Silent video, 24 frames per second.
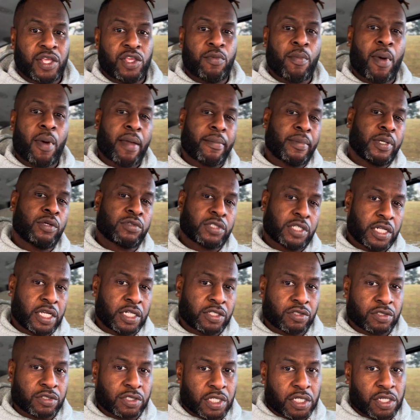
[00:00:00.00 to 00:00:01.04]
You might be losing
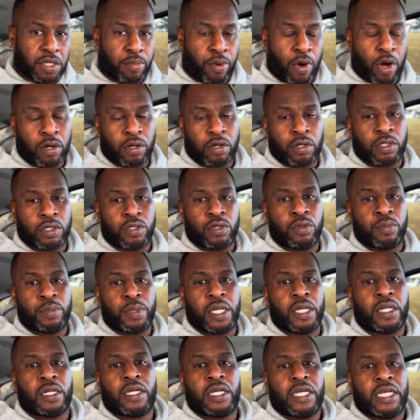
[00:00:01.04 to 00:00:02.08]
interest in your partner a little
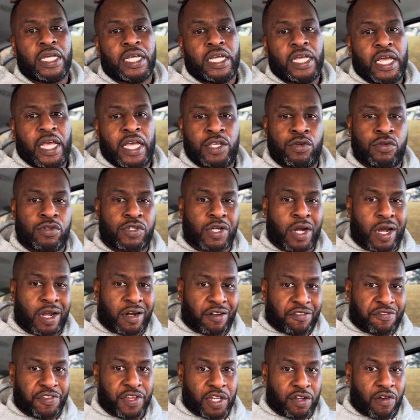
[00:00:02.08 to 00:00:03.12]
bit, and you trying to
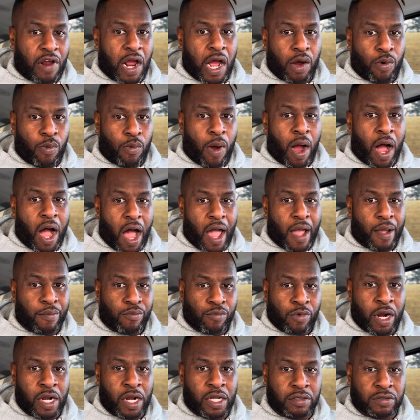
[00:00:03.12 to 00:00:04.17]
figure out why,
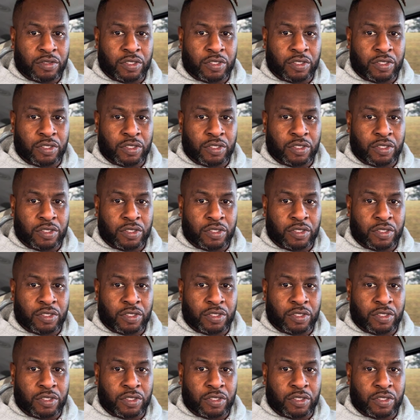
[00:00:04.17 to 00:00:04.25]
right?